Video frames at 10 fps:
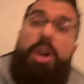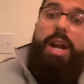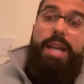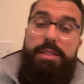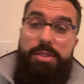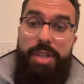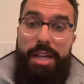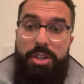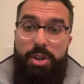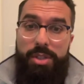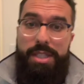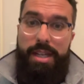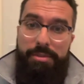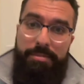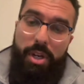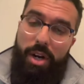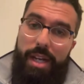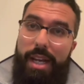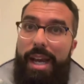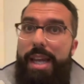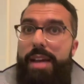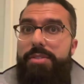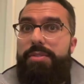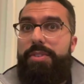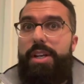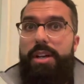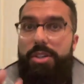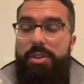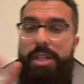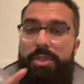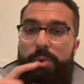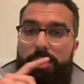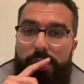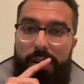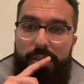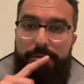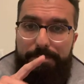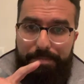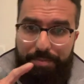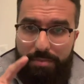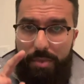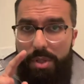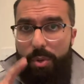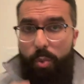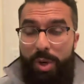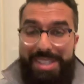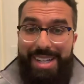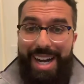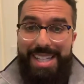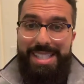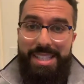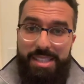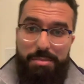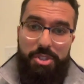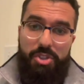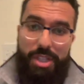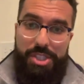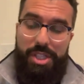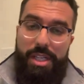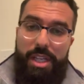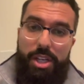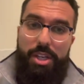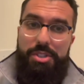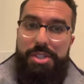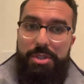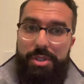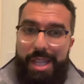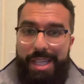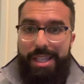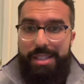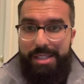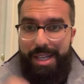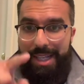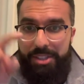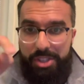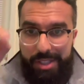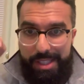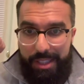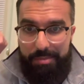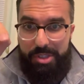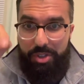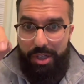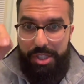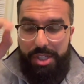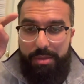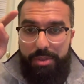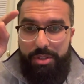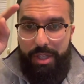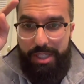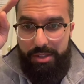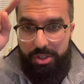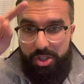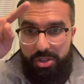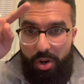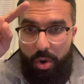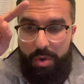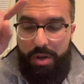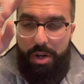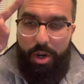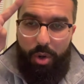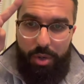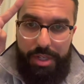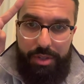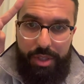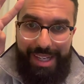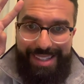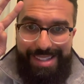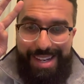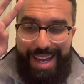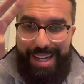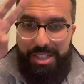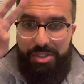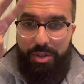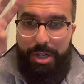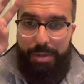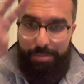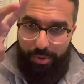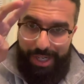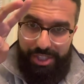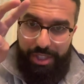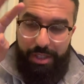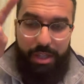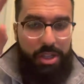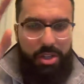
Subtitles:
All right, so now you're going down. All right, I have to figure out, you're going down the road of what's causing this obstruction. Do you think it is an intrinsic obstruction? Do you think it's a stone? Or do you think it's an external compression?